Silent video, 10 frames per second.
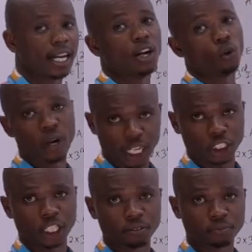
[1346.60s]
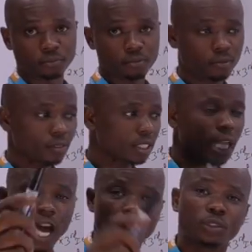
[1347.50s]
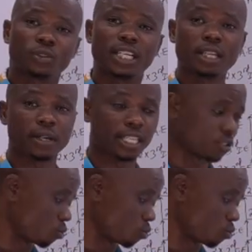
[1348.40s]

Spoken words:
the calculation. Are we together, my dear